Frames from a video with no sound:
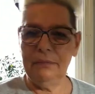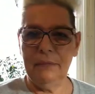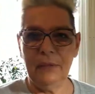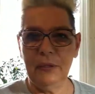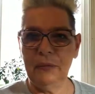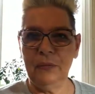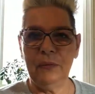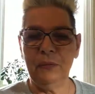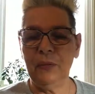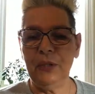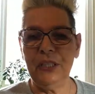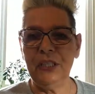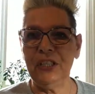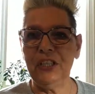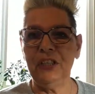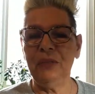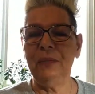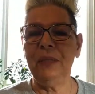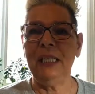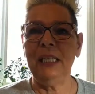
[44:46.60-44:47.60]
It wouldn't
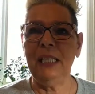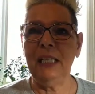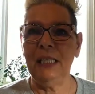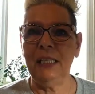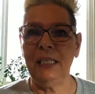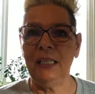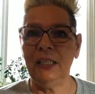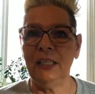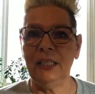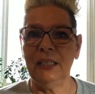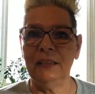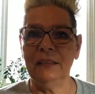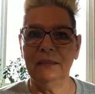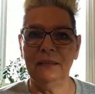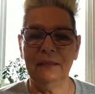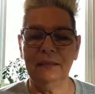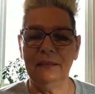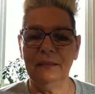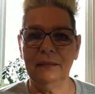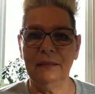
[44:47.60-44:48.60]
do me any good.
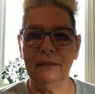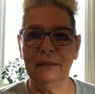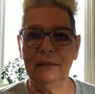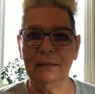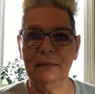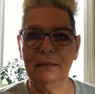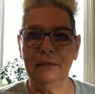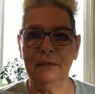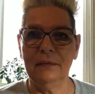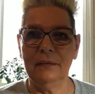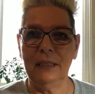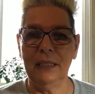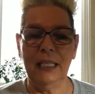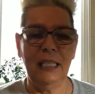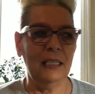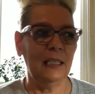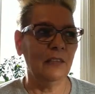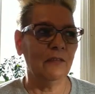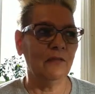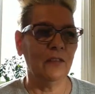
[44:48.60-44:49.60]

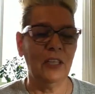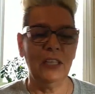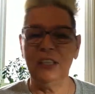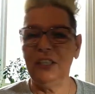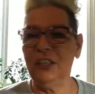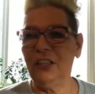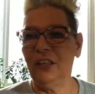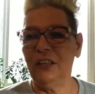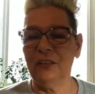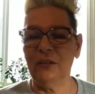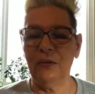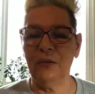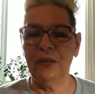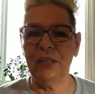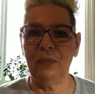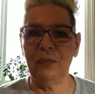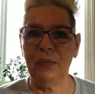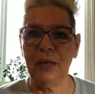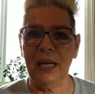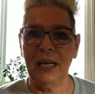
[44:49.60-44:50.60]
In the front yard or
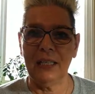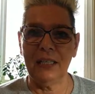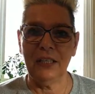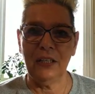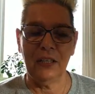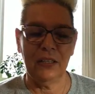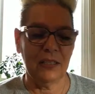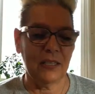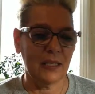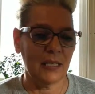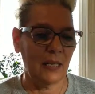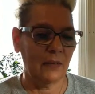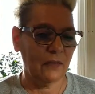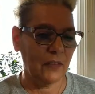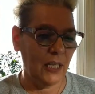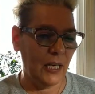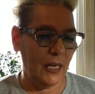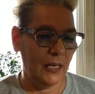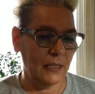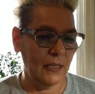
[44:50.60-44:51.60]
the backyard,
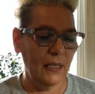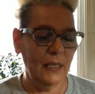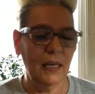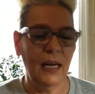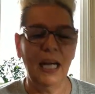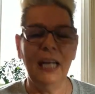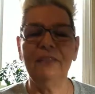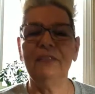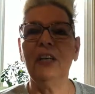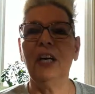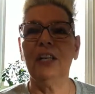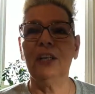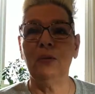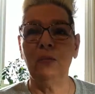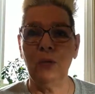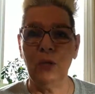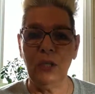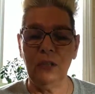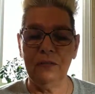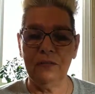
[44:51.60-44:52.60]
Sefcat. I've got a
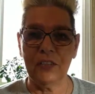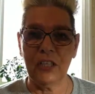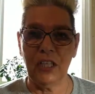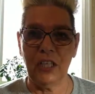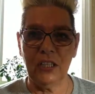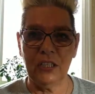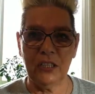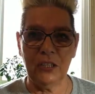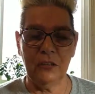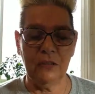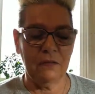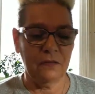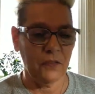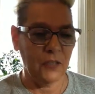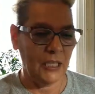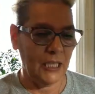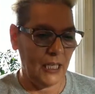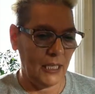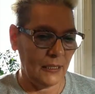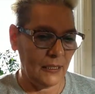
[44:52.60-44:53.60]
wolf dog, don't
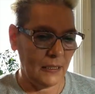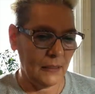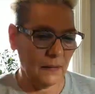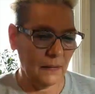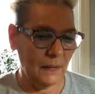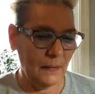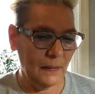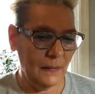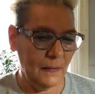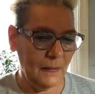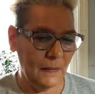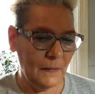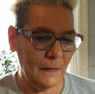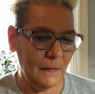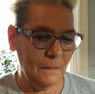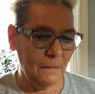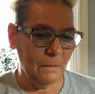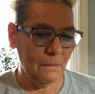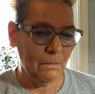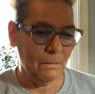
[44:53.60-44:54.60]
forget.
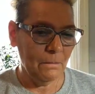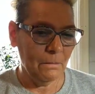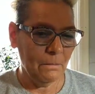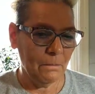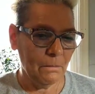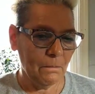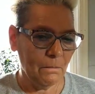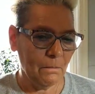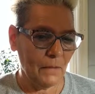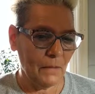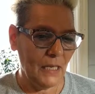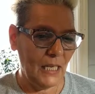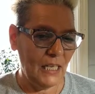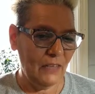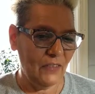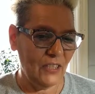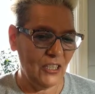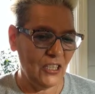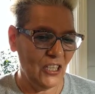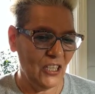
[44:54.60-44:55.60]
I
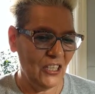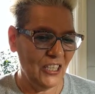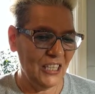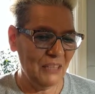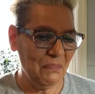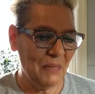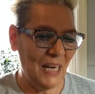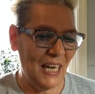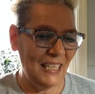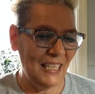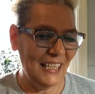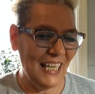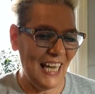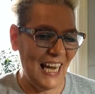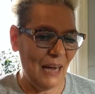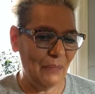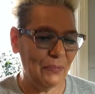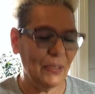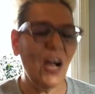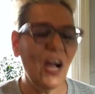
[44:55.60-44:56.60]
have a dog in my
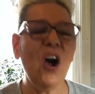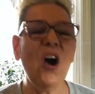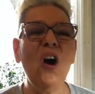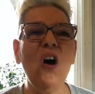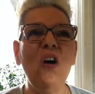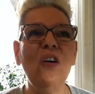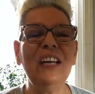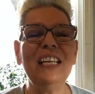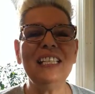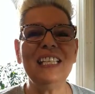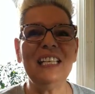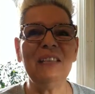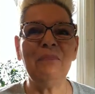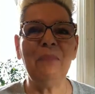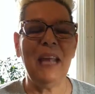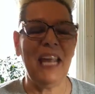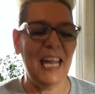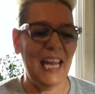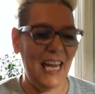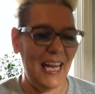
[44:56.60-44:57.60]
lap. Oh, is it
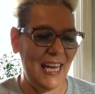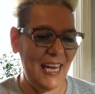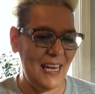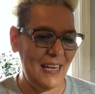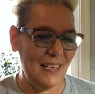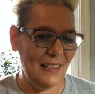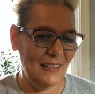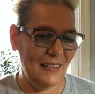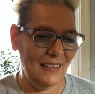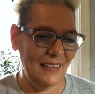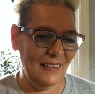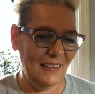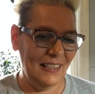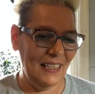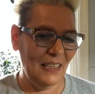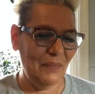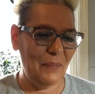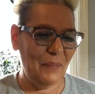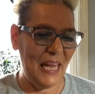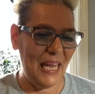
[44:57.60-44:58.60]
Bay?
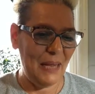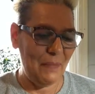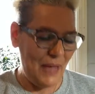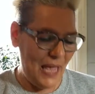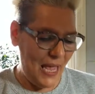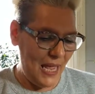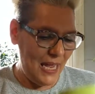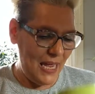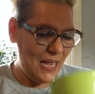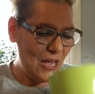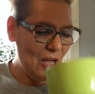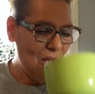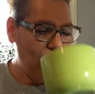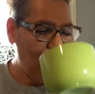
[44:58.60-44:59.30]
Little Bay Bay?